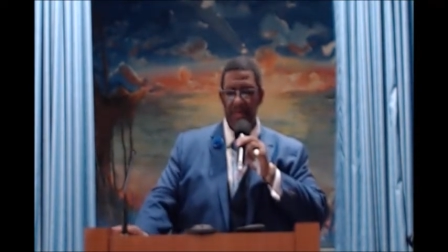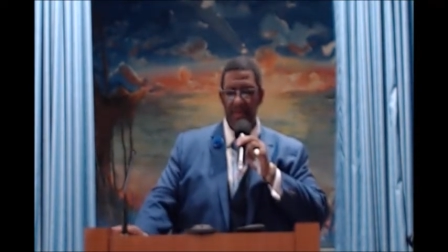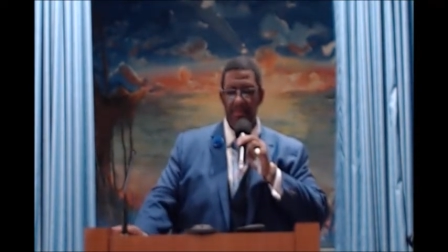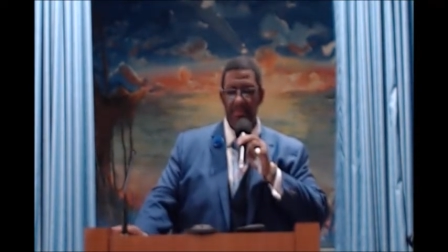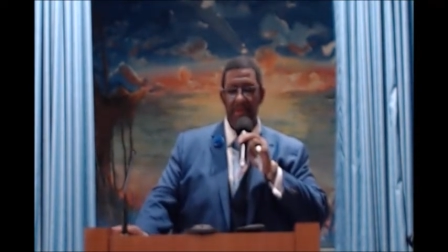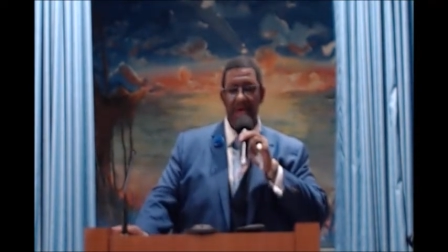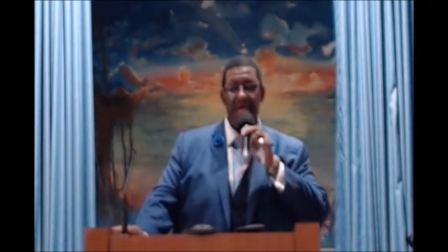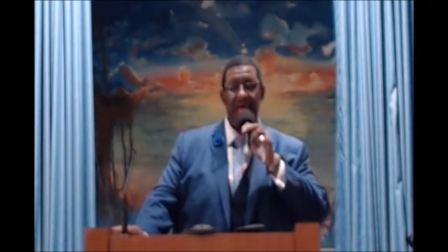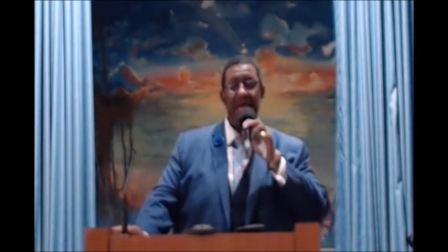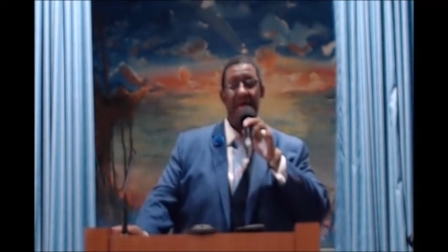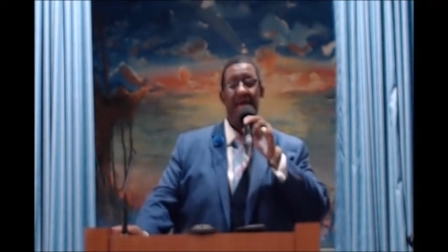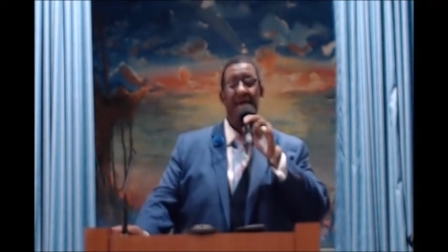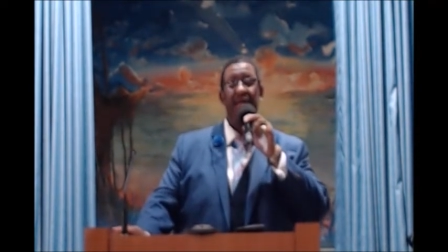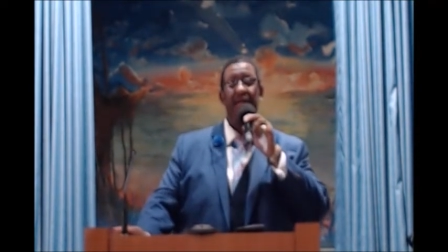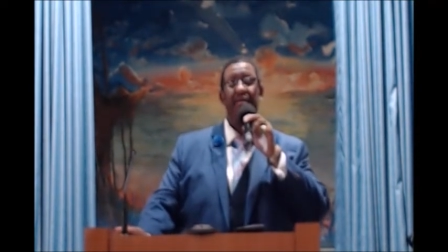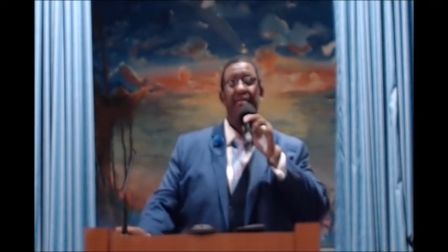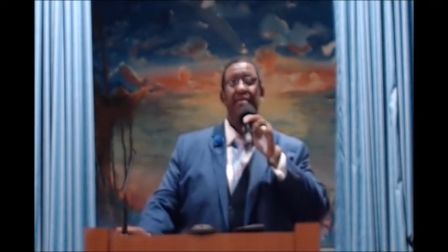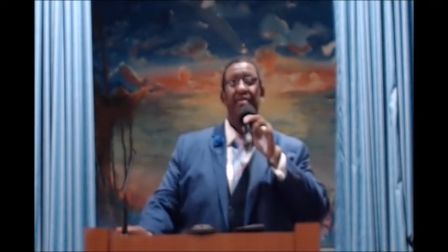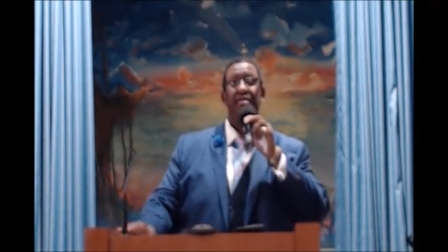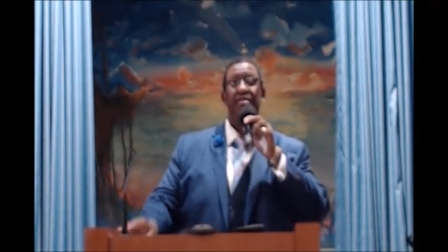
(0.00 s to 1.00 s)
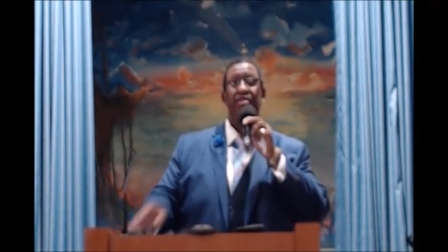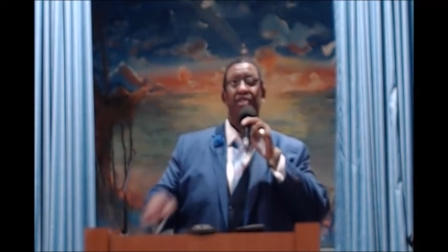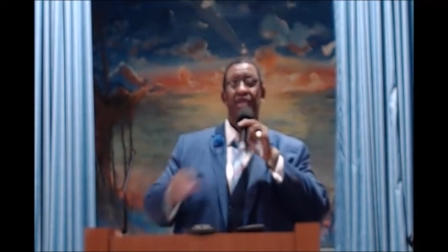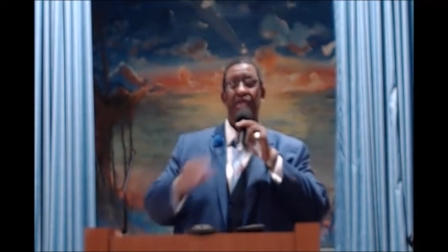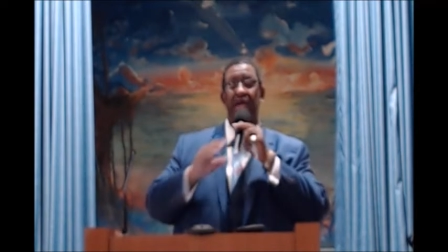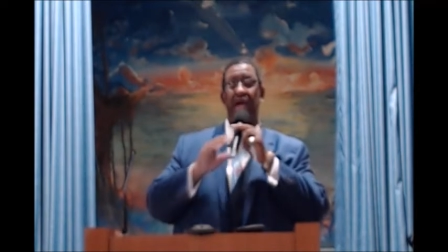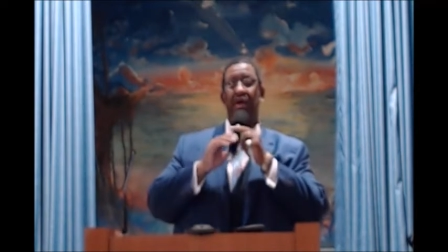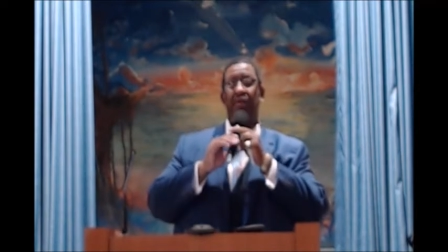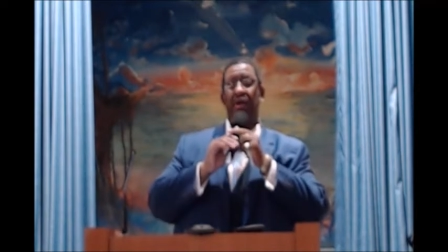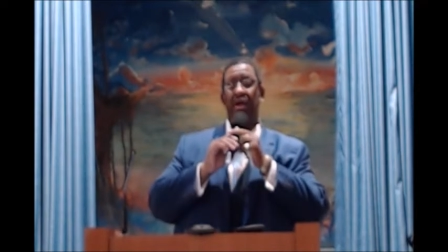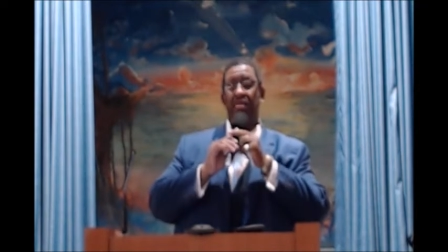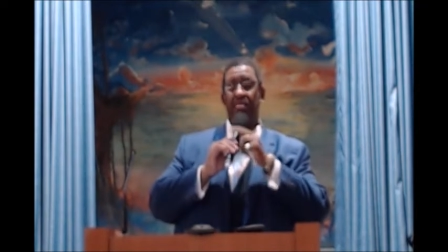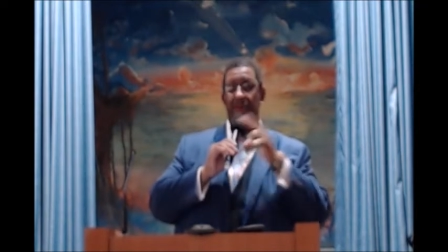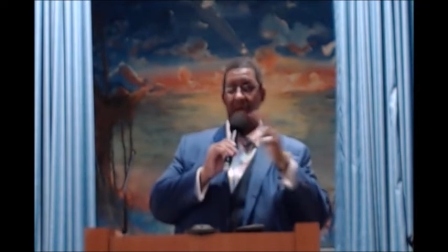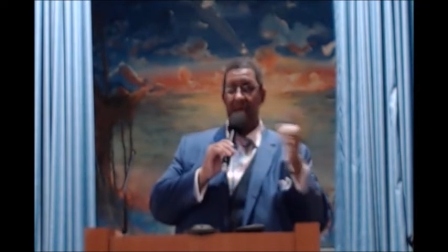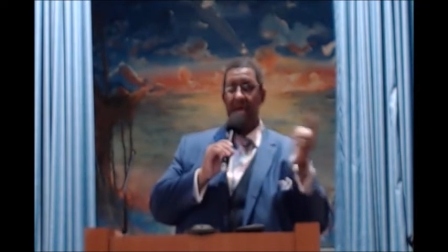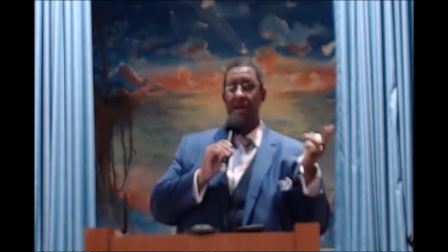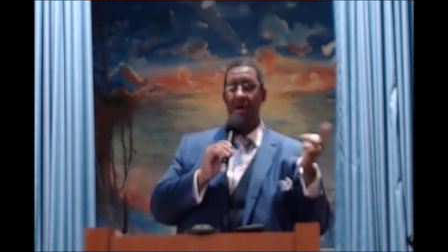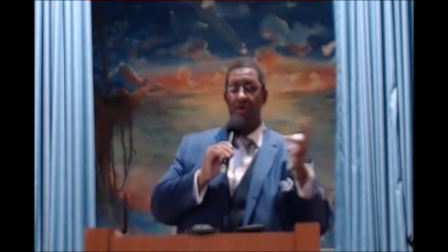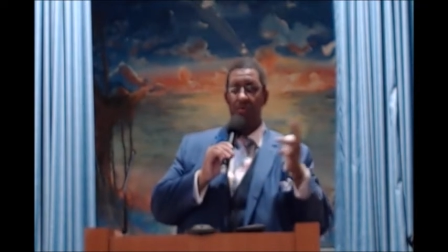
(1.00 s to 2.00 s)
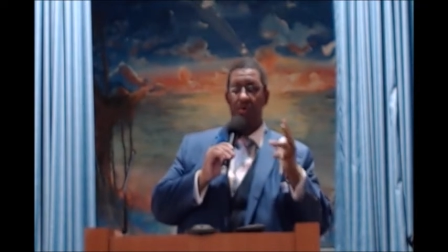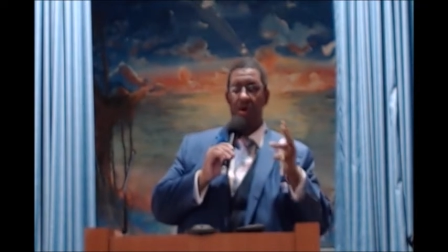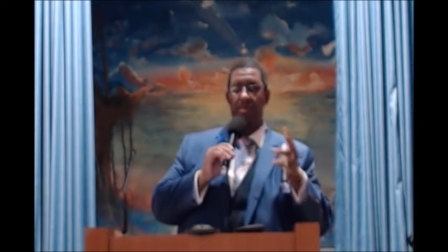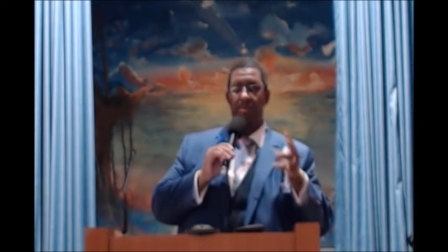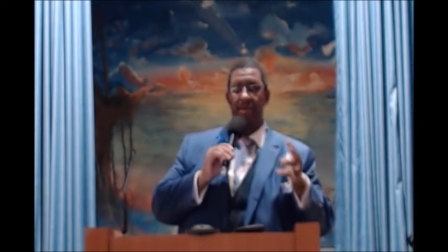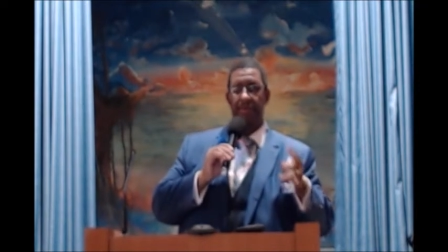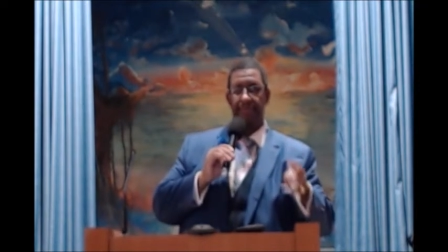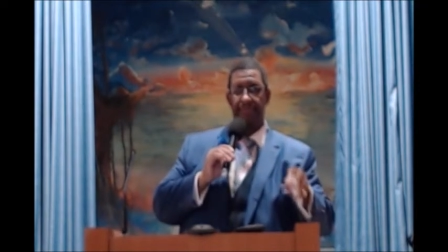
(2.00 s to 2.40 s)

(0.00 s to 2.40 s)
Man, generic, man or woman,